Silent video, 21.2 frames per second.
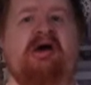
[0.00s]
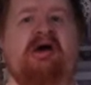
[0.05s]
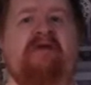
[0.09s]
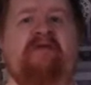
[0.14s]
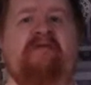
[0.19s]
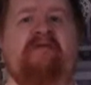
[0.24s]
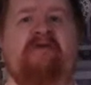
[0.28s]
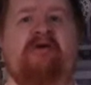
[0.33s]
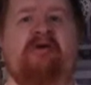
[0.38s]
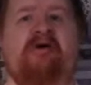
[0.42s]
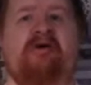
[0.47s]

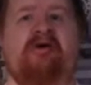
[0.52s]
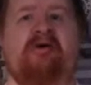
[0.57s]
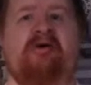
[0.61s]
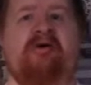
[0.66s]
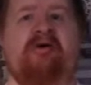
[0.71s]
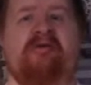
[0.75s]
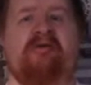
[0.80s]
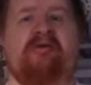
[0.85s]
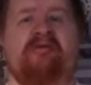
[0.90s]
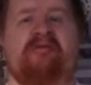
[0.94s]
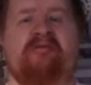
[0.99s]

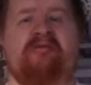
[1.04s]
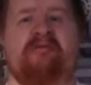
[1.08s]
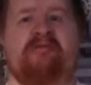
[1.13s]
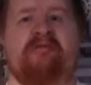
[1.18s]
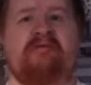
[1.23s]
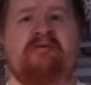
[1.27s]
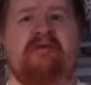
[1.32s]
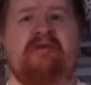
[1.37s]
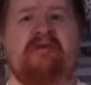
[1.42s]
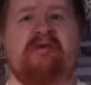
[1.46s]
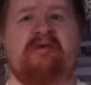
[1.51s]
for
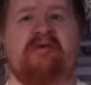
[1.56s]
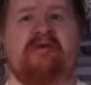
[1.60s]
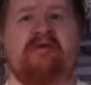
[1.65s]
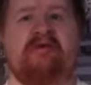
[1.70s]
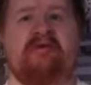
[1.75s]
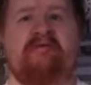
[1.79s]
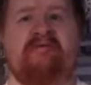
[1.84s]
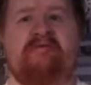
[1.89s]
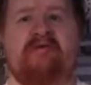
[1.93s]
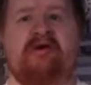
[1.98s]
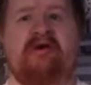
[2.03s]

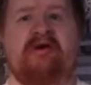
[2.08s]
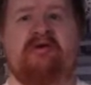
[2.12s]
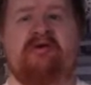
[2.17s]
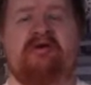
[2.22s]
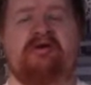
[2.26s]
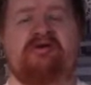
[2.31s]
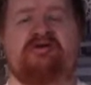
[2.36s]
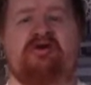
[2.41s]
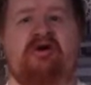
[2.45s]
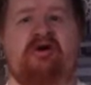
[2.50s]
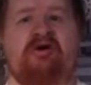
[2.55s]

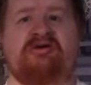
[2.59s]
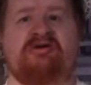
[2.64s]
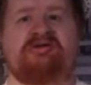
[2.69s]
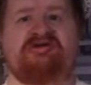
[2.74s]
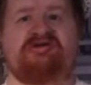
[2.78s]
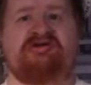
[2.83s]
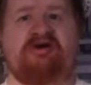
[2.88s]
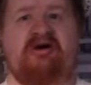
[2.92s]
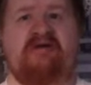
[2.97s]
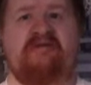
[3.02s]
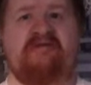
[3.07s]
her daughter's
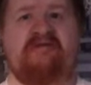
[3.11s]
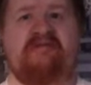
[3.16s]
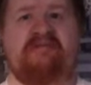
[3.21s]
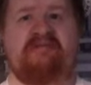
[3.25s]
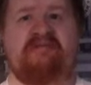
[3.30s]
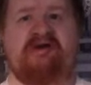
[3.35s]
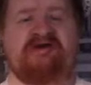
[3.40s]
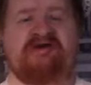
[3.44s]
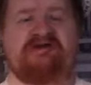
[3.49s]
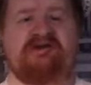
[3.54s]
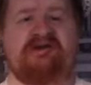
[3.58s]
stuff,
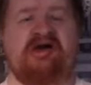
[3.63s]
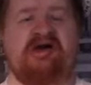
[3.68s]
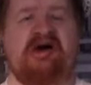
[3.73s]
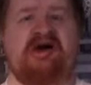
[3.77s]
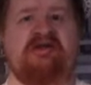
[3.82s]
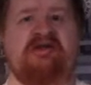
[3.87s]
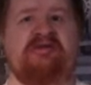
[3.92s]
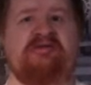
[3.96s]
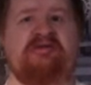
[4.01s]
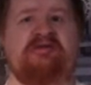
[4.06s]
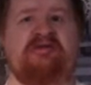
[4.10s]
basically.
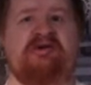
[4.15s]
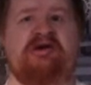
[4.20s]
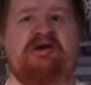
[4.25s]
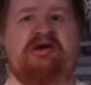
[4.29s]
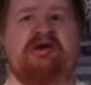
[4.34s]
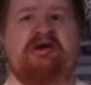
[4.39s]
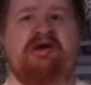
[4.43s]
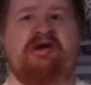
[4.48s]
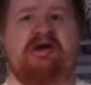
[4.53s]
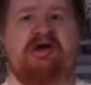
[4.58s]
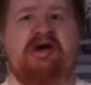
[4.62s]
And
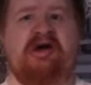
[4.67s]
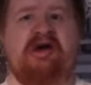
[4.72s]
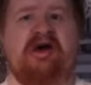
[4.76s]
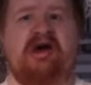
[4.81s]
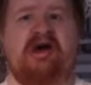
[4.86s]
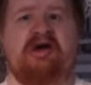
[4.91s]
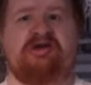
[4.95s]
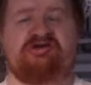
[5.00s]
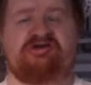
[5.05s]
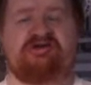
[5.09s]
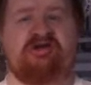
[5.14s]

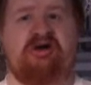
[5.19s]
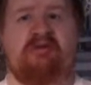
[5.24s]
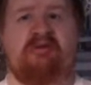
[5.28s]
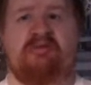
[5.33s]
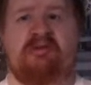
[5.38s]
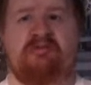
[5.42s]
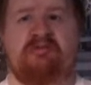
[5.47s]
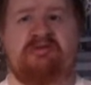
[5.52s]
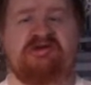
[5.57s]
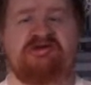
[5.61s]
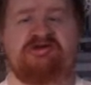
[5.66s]
just a couple
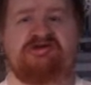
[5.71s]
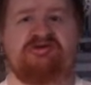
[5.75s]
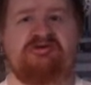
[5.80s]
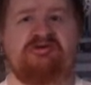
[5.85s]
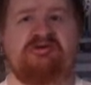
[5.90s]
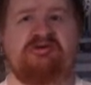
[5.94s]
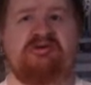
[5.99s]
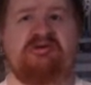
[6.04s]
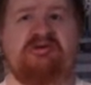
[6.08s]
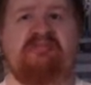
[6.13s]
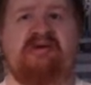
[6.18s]
of weeks
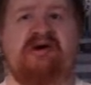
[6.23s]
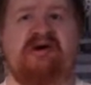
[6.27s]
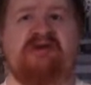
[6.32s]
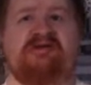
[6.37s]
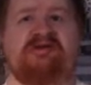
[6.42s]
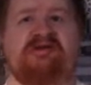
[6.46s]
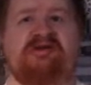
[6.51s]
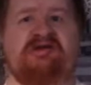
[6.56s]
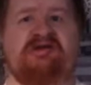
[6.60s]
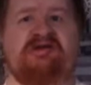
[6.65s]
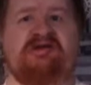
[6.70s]
ago,
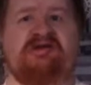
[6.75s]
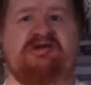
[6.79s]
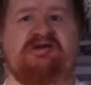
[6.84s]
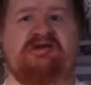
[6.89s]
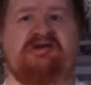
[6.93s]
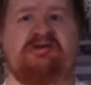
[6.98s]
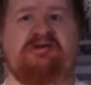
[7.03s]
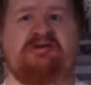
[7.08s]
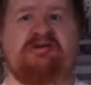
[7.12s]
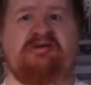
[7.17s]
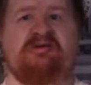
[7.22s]
apparently
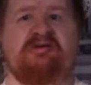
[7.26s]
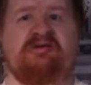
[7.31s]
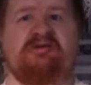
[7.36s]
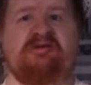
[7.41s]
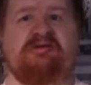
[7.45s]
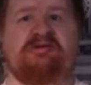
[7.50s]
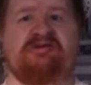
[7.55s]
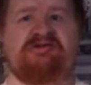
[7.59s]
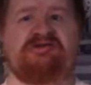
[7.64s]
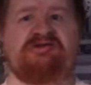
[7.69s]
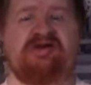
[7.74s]
he
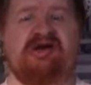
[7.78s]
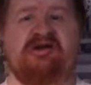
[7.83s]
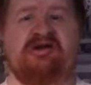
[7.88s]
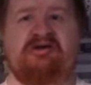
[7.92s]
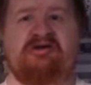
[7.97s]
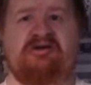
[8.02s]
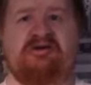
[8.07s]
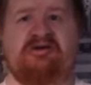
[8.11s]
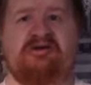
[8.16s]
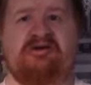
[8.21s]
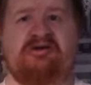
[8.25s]
sent
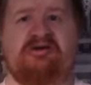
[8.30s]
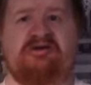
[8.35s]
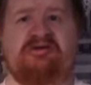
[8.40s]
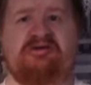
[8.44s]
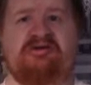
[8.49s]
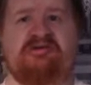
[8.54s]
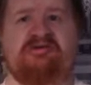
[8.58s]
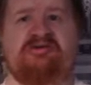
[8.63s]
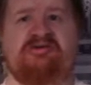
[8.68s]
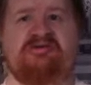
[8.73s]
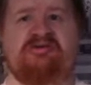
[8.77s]
her
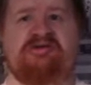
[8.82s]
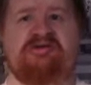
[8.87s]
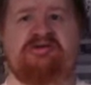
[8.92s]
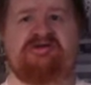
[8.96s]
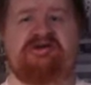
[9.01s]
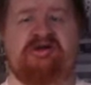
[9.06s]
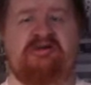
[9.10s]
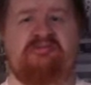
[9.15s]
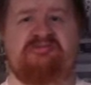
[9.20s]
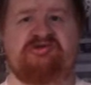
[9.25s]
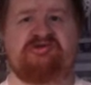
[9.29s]

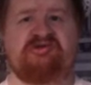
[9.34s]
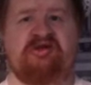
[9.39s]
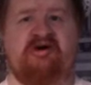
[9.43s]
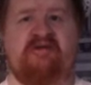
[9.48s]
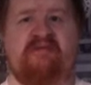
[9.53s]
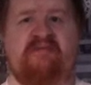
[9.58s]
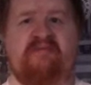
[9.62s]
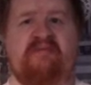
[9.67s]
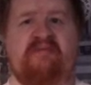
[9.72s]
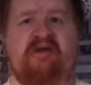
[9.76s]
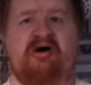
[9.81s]
some
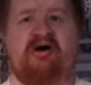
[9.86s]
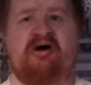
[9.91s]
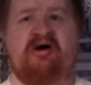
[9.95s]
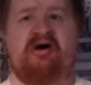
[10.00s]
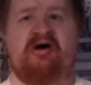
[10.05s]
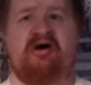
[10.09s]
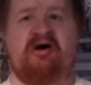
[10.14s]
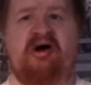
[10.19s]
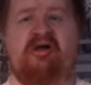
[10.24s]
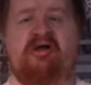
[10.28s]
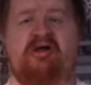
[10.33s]
stuff, but
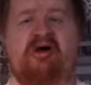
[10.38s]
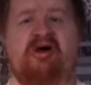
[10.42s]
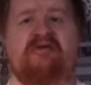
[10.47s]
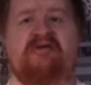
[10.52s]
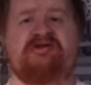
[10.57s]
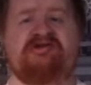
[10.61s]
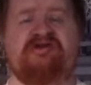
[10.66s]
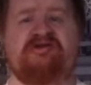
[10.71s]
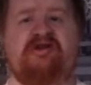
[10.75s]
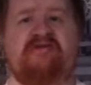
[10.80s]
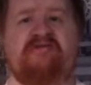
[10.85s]
a lot of the
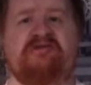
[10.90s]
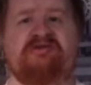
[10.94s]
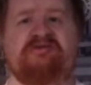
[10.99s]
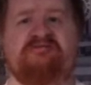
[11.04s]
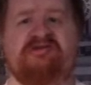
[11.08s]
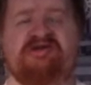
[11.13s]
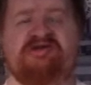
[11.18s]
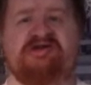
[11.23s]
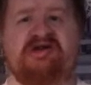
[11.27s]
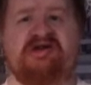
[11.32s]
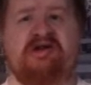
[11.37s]
stuff was
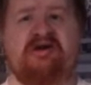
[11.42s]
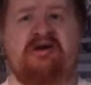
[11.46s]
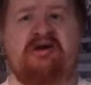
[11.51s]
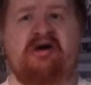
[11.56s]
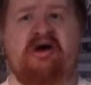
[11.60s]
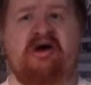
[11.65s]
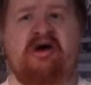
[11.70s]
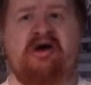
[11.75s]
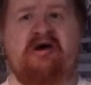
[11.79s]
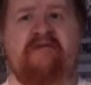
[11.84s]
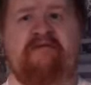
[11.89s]
missing
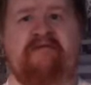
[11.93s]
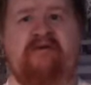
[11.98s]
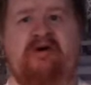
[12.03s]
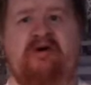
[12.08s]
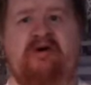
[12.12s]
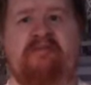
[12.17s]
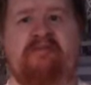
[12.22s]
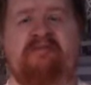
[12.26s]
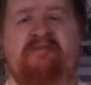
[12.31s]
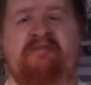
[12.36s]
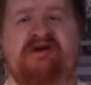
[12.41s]

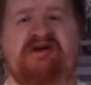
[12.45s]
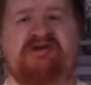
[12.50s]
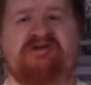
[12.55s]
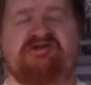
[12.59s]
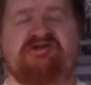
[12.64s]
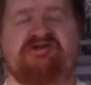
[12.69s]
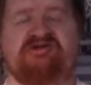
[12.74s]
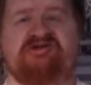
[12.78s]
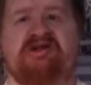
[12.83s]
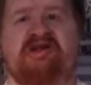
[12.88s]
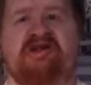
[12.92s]
from the
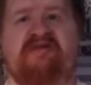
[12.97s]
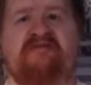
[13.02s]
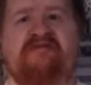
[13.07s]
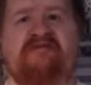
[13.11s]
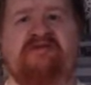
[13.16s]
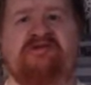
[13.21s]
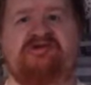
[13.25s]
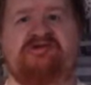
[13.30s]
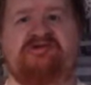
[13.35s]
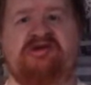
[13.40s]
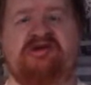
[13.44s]
pictures and
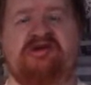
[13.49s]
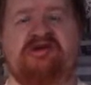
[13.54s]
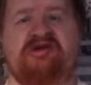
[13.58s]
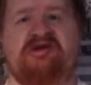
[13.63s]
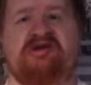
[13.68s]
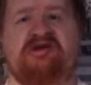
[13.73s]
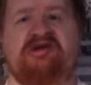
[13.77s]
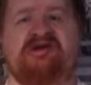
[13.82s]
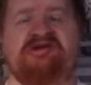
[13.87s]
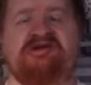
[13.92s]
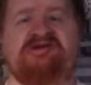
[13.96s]
inventory that
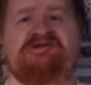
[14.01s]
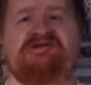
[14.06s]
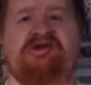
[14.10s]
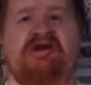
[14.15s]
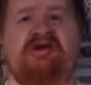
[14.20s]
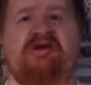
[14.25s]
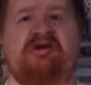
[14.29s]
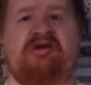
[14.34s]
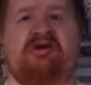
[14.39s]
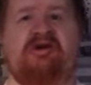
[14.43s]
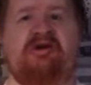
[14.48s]
he
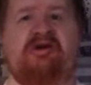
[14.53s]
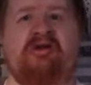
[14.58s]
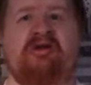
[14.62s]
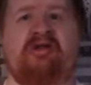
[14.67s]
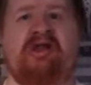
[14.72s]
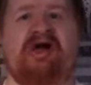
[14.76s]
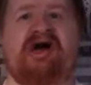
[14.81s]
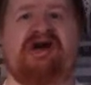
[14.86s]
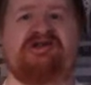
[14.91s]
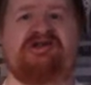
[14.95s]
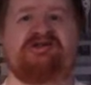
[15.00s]
sent her
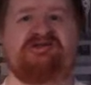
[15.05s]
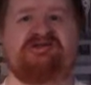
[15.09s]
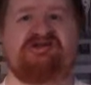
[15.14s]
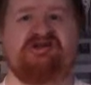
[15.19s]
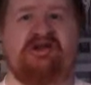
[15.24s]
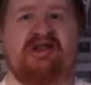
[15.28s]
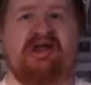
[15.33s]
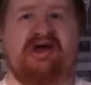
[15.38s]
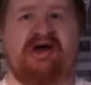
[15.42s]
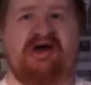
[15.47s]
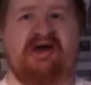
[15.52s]
last
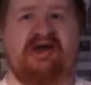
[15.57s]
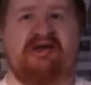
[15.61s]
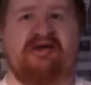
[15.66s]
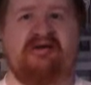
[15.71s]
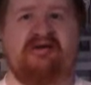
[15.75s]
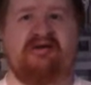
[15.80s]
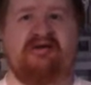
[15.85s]
July.